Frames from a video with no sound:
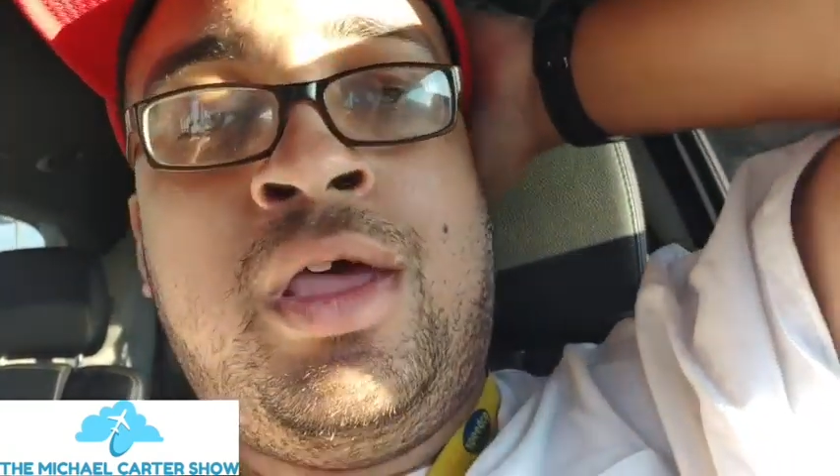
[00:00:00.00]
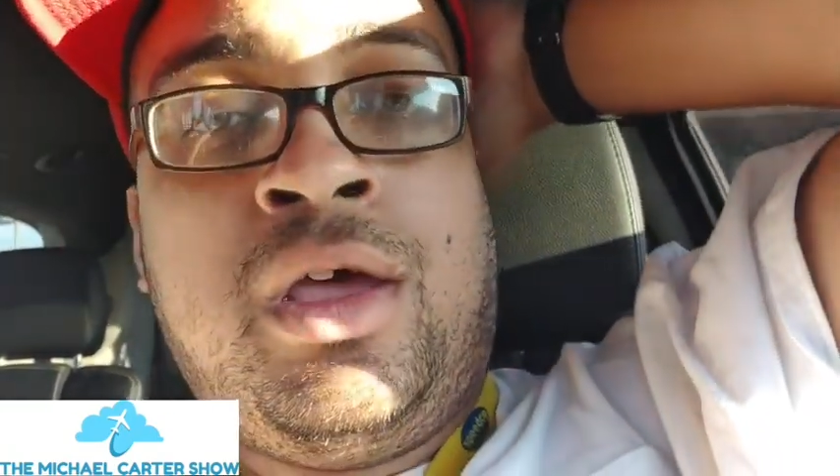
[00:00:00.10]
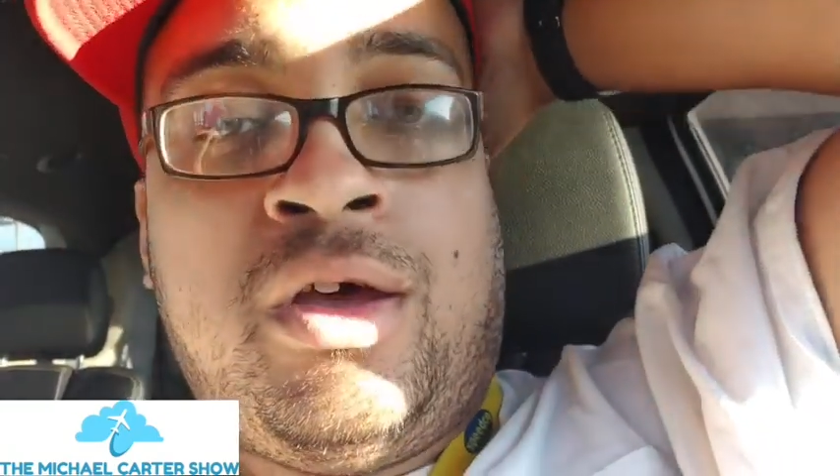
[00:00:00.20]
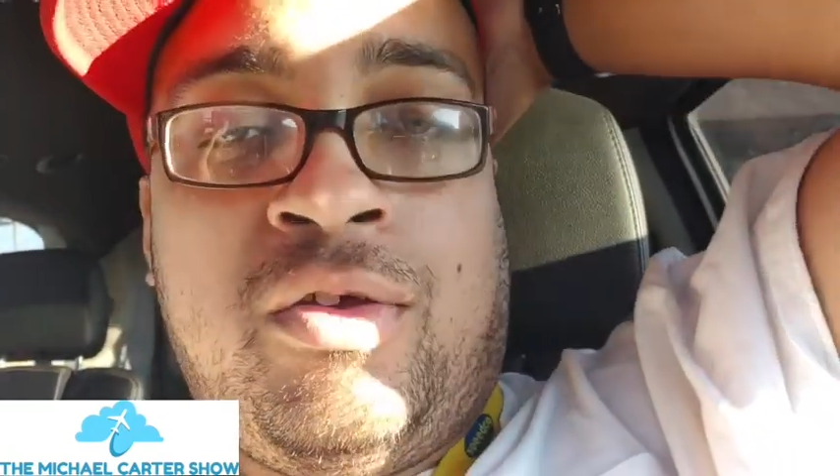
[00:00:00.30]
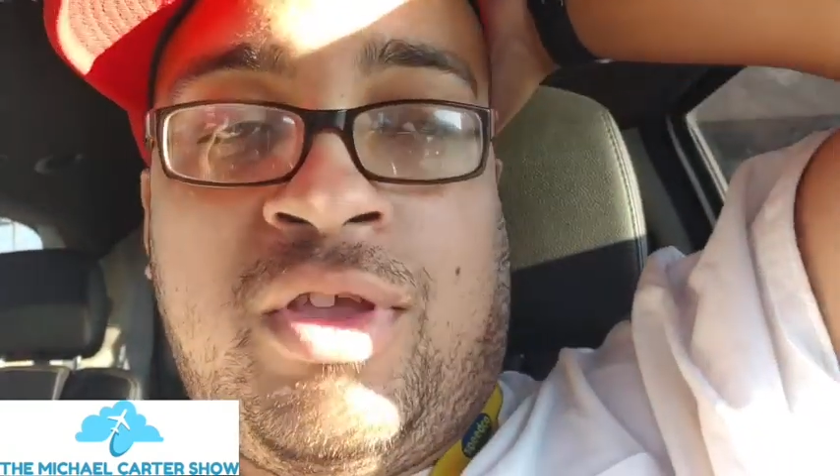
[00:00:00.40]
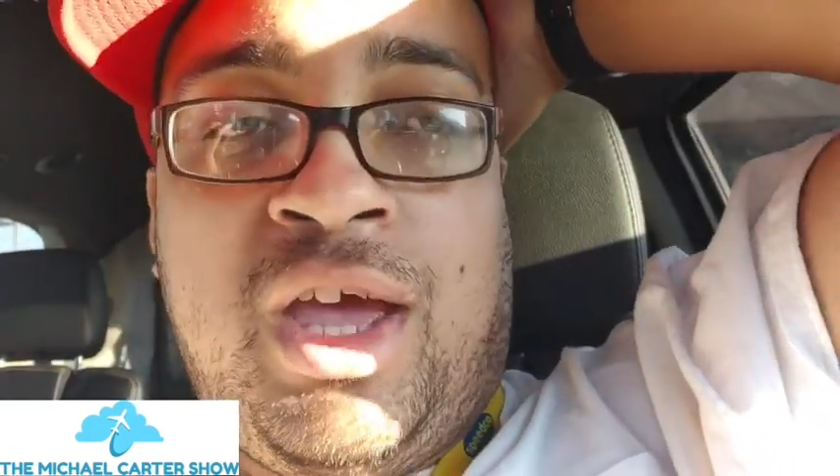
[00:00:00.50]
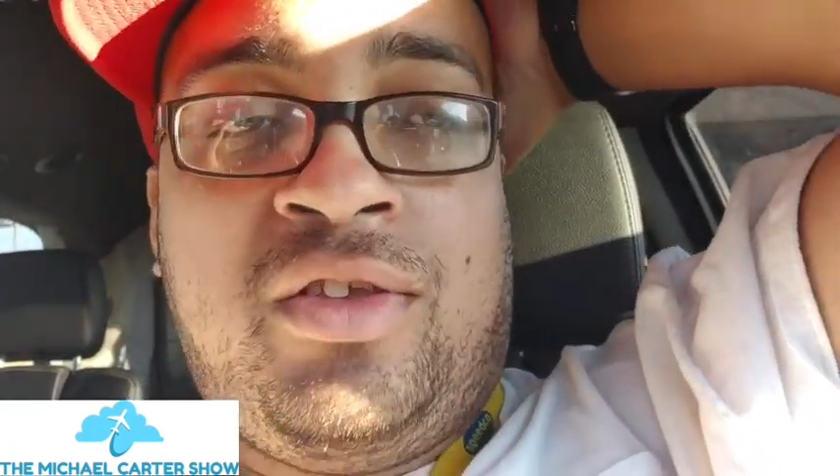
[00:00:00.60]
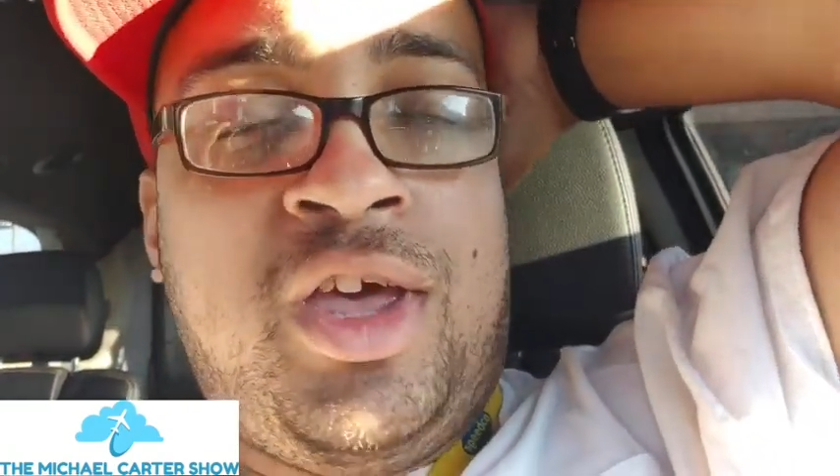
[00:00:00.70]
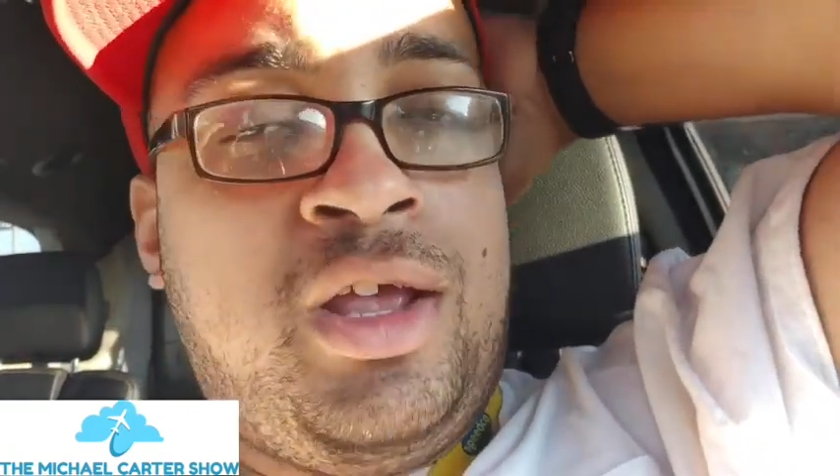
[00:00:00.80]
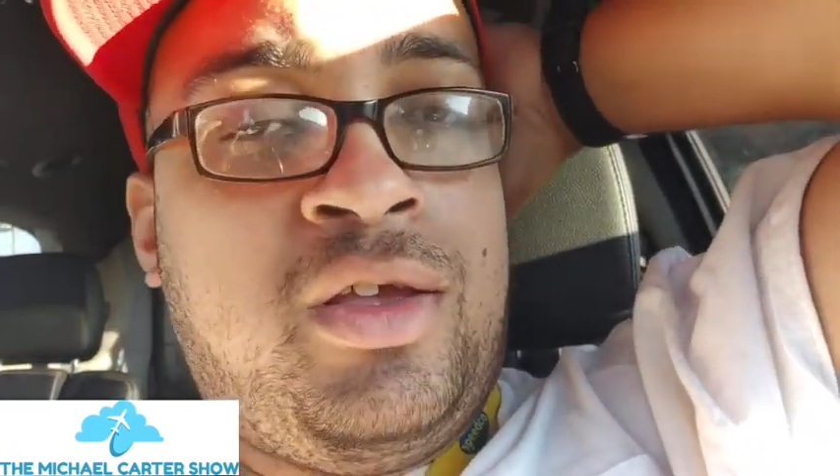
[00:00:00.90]
because they
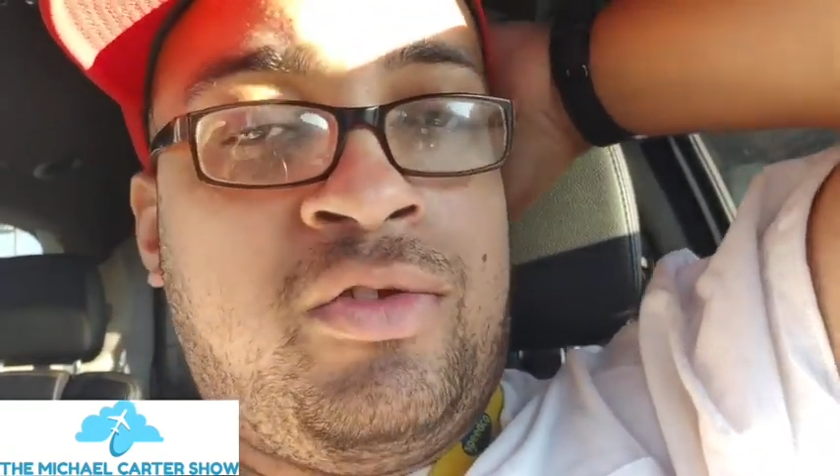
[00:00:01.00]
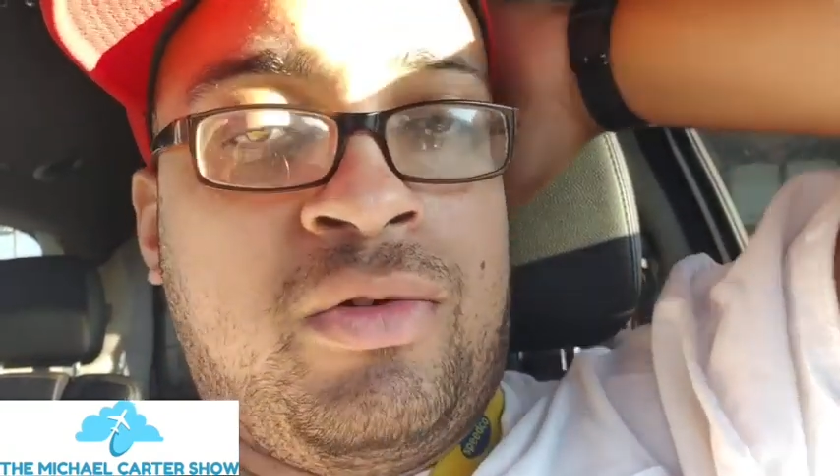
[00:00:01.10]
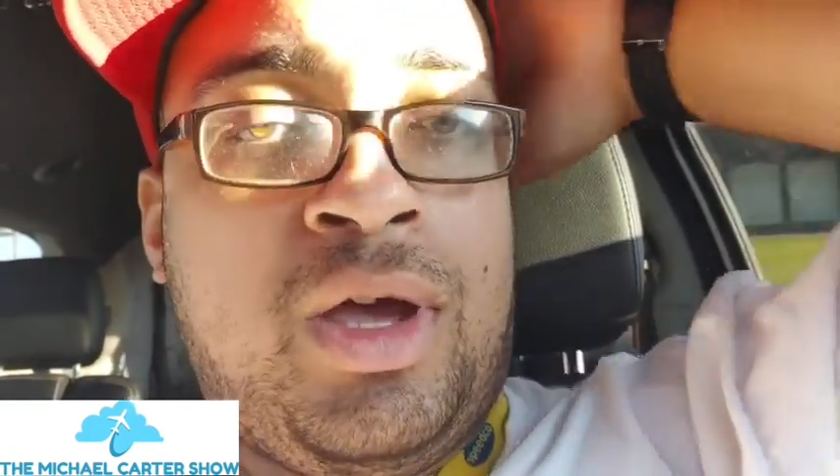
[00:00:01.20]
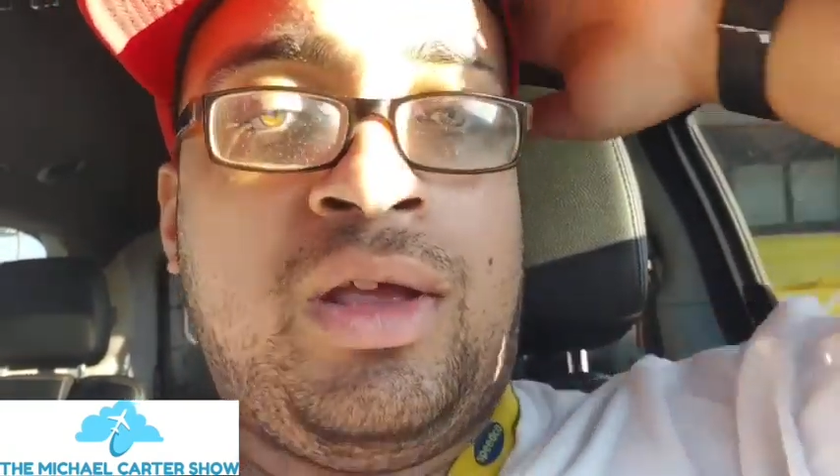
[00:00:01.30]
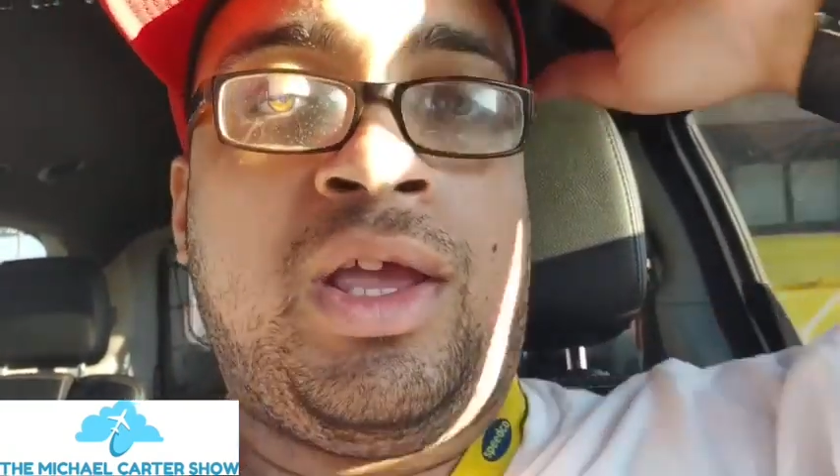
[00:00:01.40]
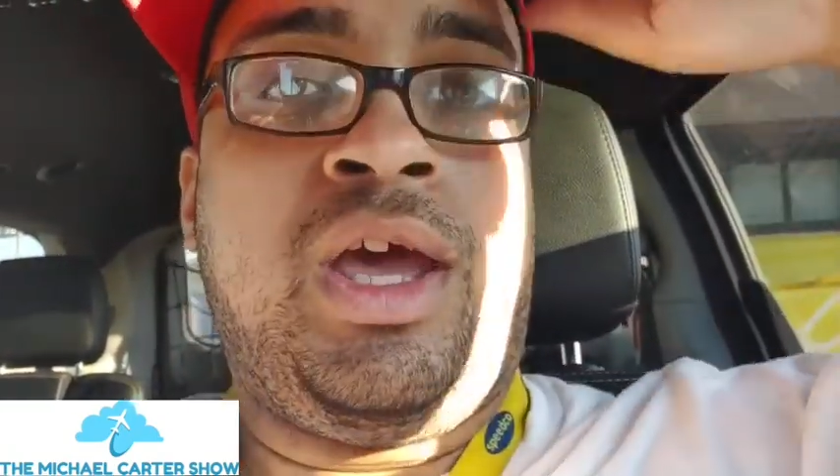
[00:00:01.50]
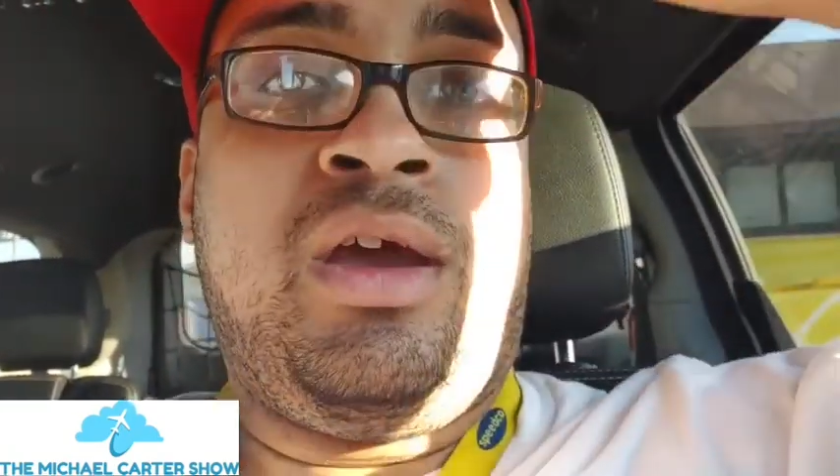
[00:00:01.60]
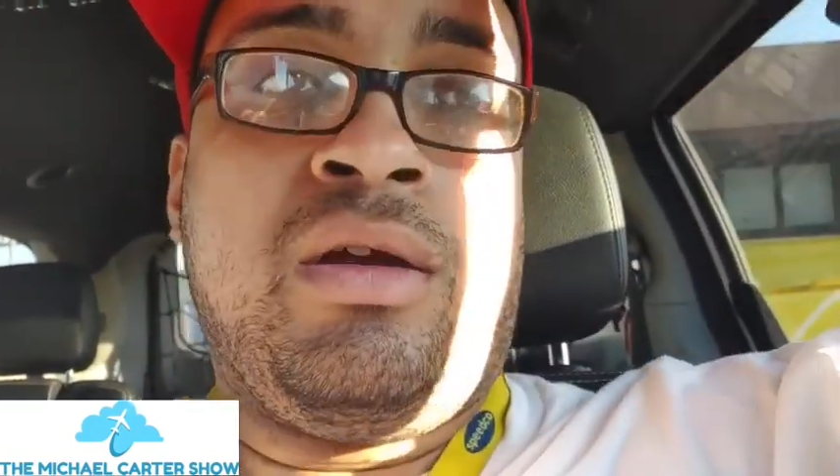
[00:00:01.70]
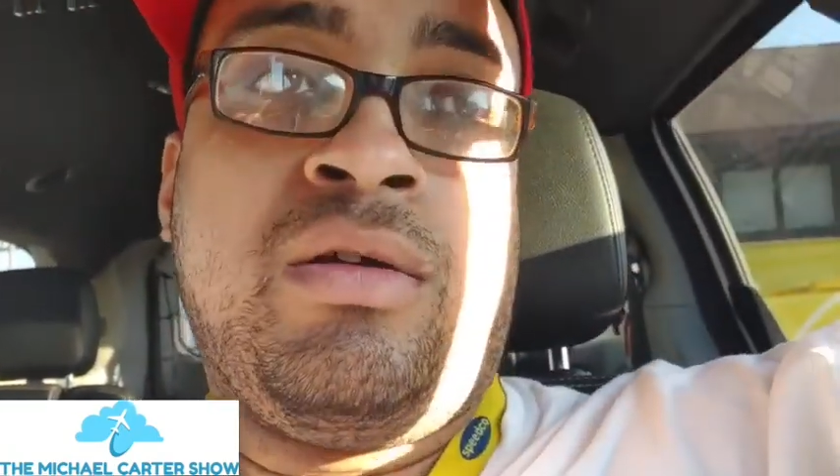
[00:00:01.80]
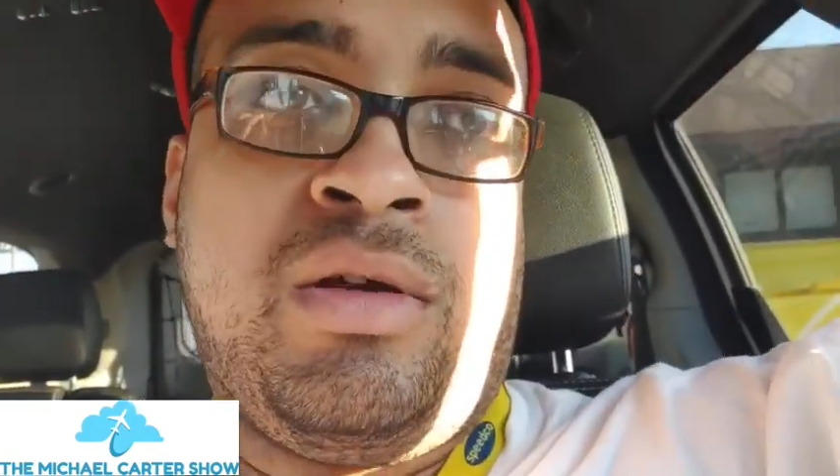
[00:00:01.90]
take the train
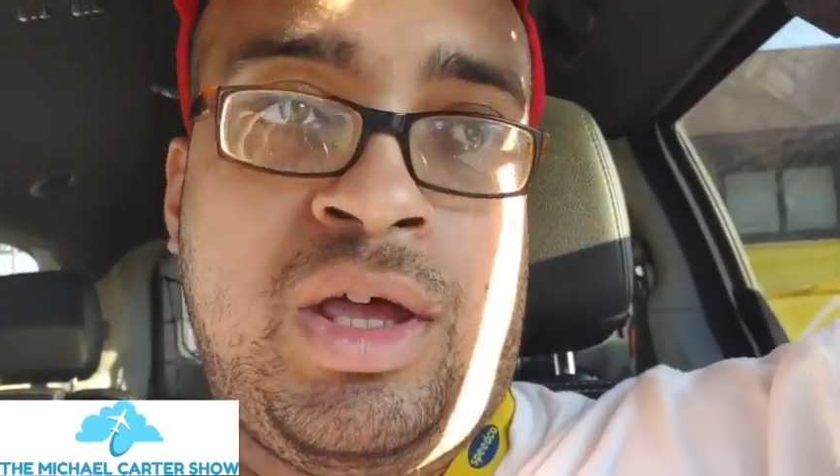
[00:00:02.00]
there